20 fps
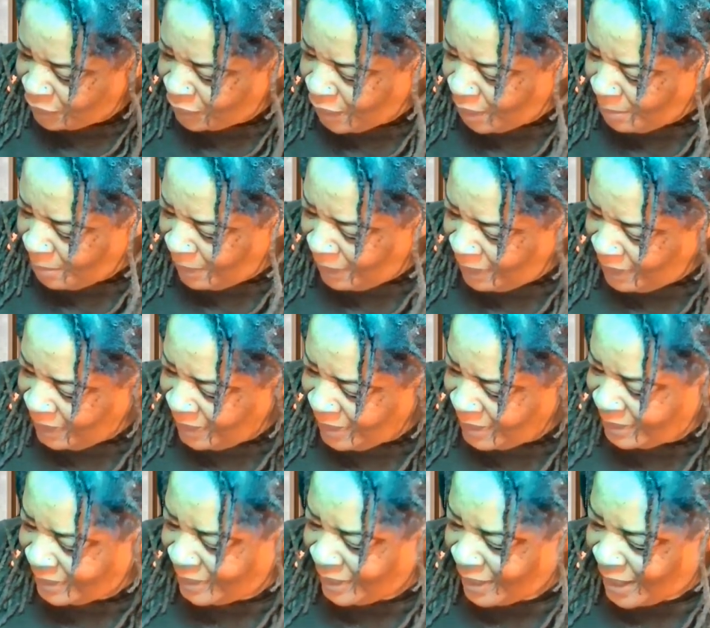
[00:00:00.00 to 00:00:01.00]
I mean, this
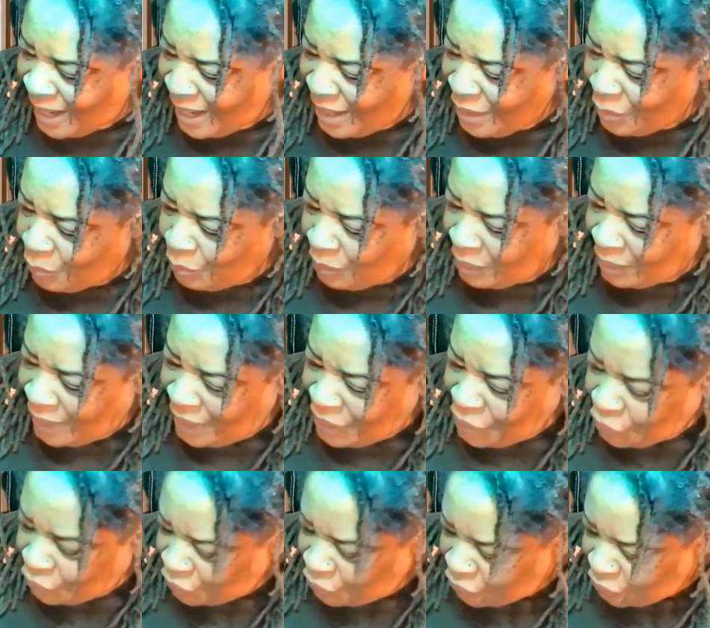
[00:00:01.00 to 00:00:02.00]
the kind of
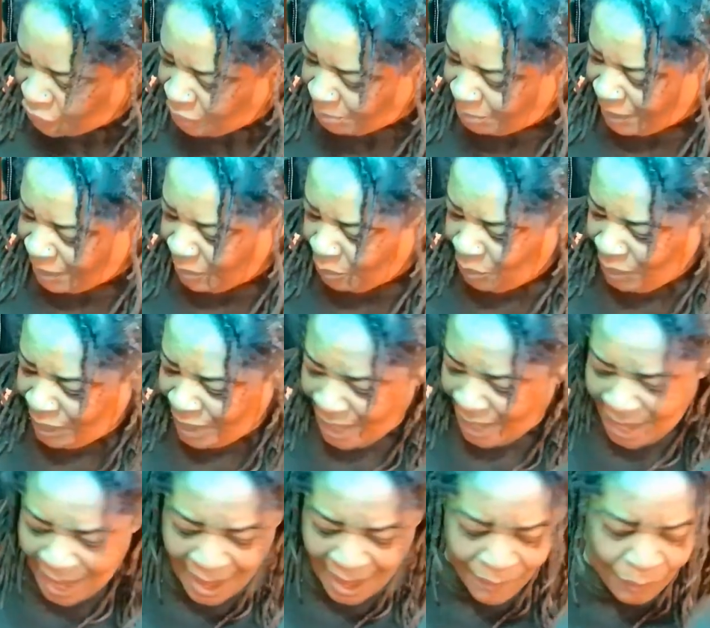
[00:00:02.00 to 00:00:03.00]
relationship that we
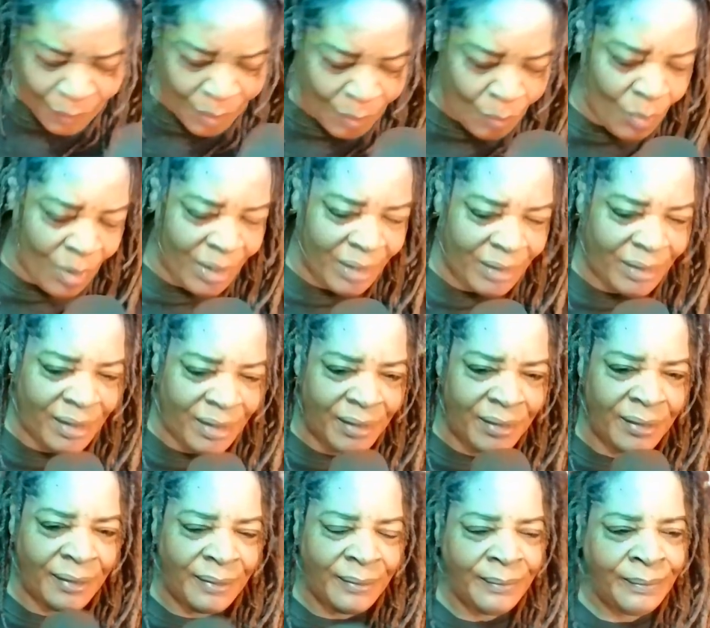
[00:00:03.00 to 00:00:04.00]
have with one
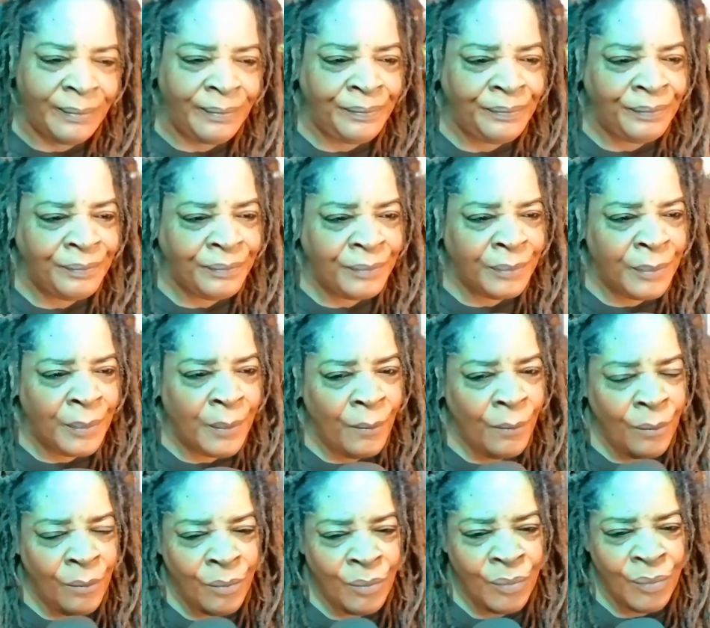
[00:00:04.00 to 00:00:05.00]
another
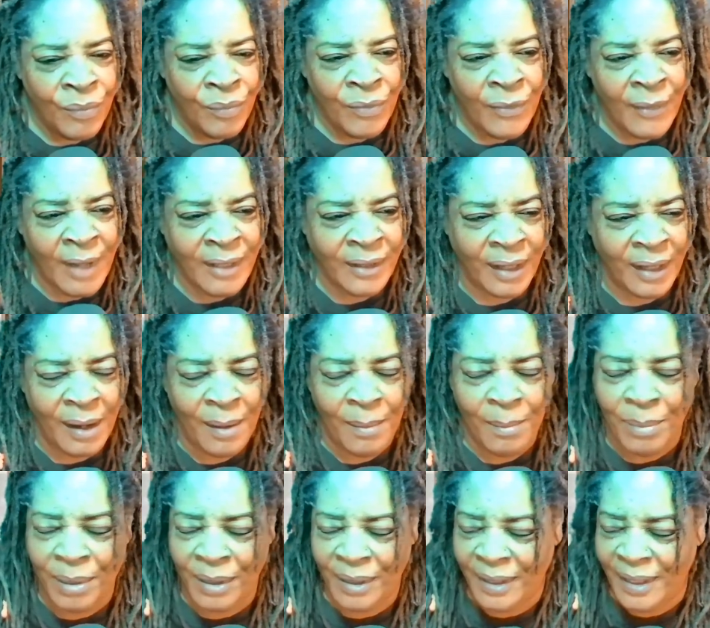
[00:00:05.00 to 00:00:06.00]
is
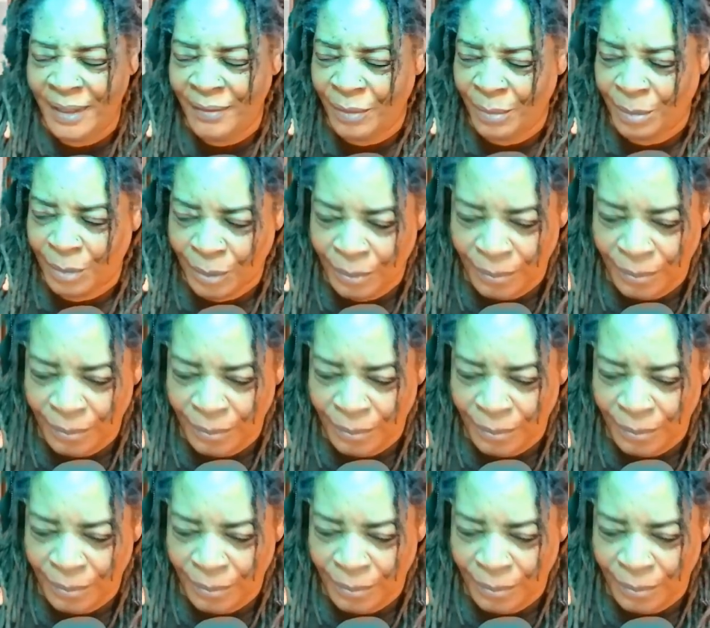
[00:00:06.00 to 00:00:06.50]
unbelievable.